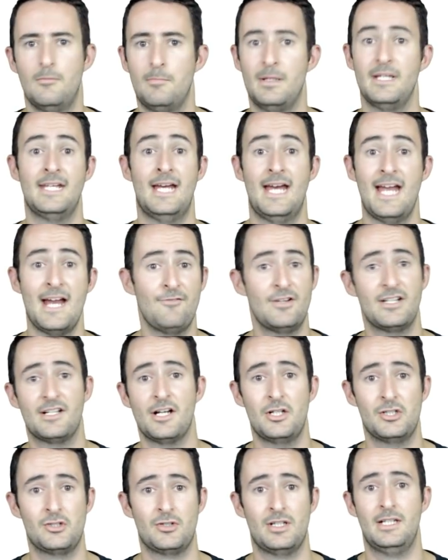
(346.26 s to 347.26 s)
But yeah, every
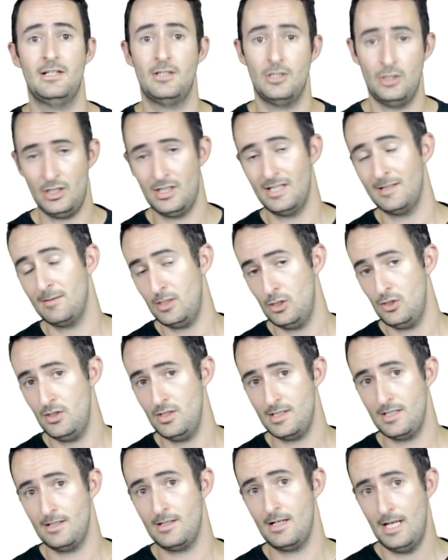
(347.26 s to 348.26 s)
country, you can
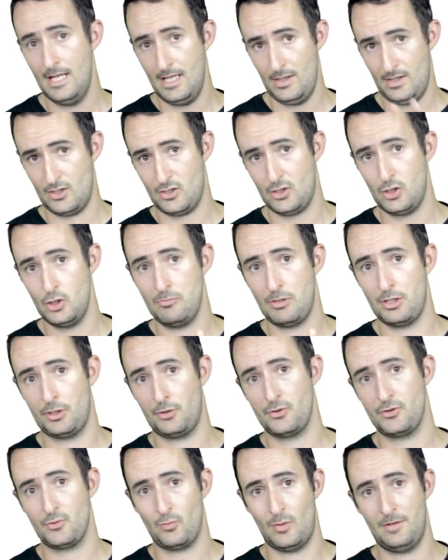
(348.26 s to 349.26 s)
use it. There's two
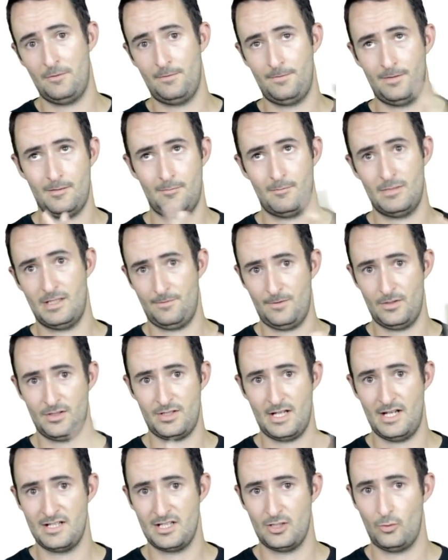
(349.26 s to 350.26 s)
models, one for
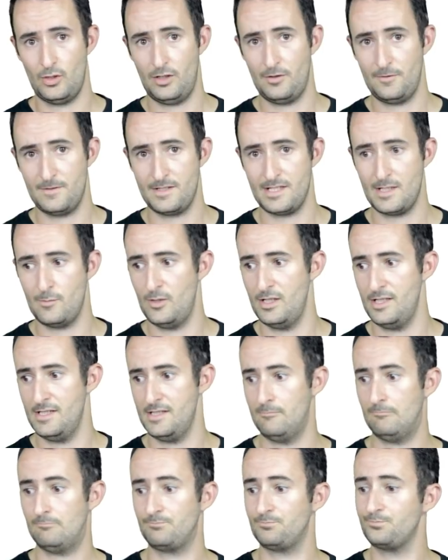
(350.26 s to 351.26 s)
different sides of the world for some
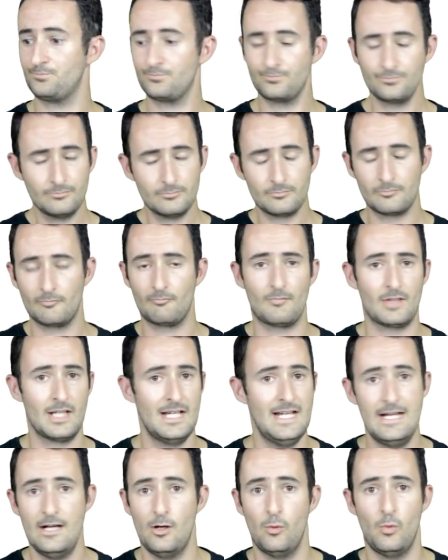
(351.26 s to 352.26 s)
reason.
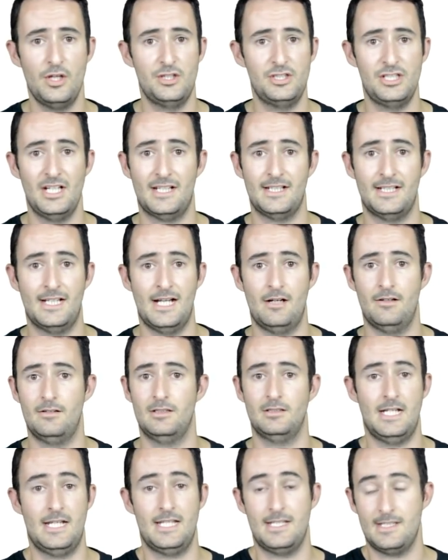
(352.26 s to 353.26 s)
Worth checking
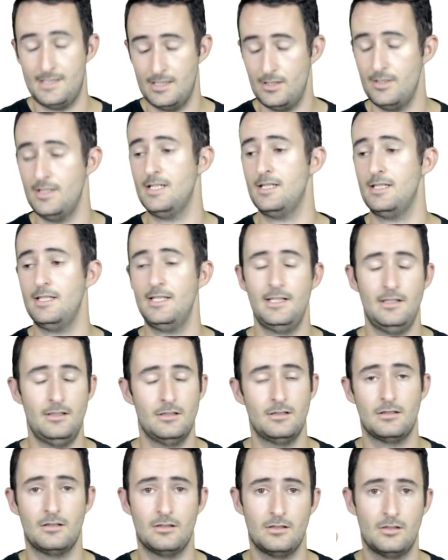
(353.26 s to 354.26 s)
out. It
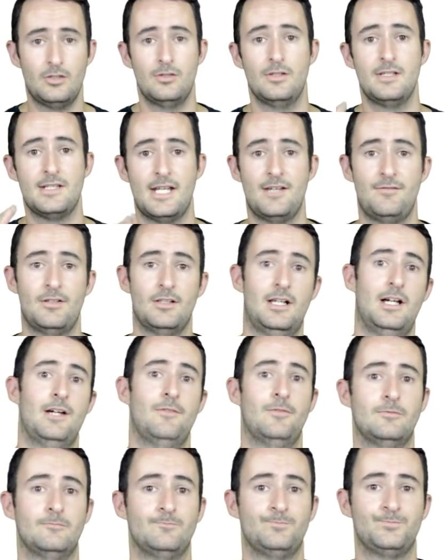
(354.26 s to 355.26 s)
seriously could save your
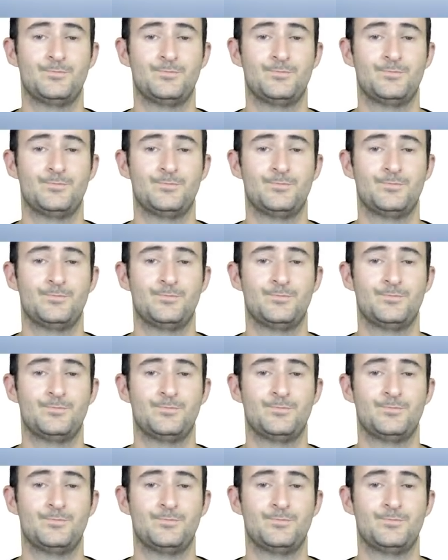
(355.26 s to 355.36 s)
life.